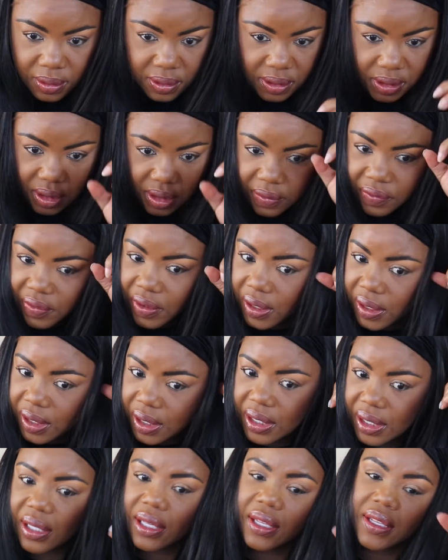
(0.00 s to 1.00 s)
See if I
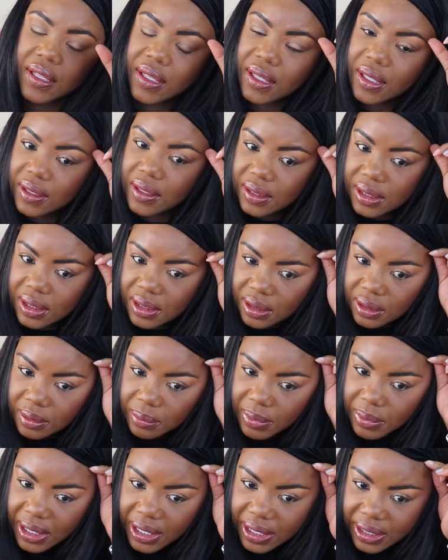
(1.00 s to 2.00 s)
can't lay down these little
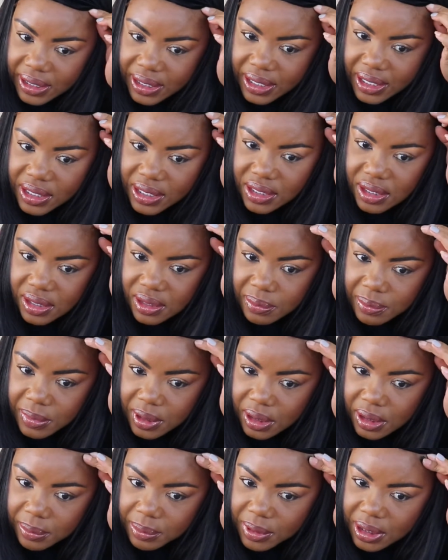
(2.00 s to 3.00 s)
black edges of
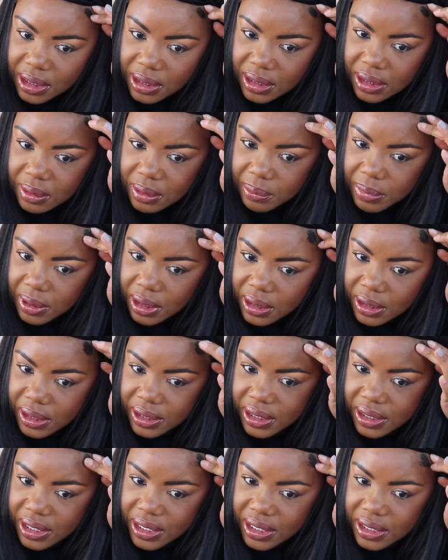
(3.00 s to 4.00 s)
mine. I mean, these little
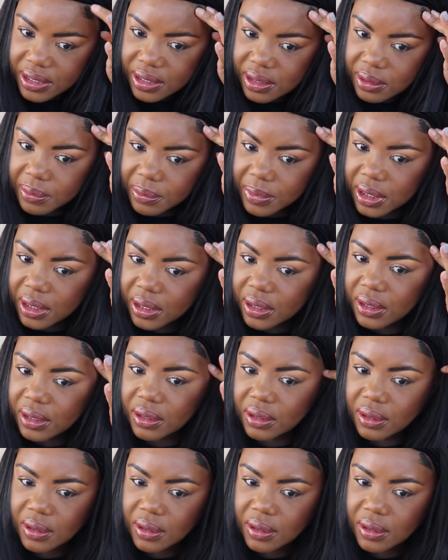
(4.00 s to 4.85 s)
blonde edges of mine.